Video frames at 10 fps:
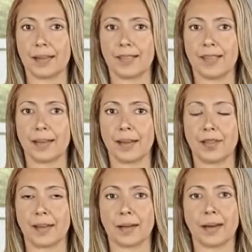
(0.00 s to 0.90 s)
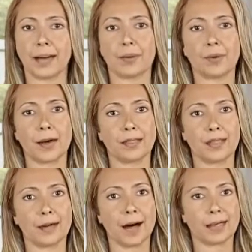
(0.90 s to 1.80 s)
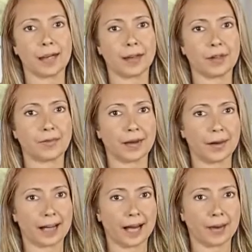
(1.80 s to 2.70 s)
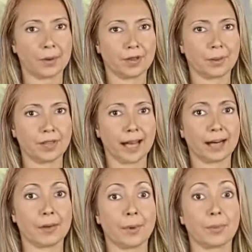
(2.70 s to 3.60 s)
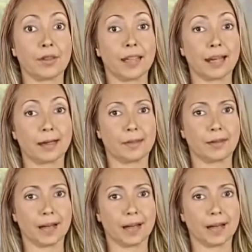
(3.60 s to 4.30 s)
can significantly increase the likelihood of you being able to retain your property,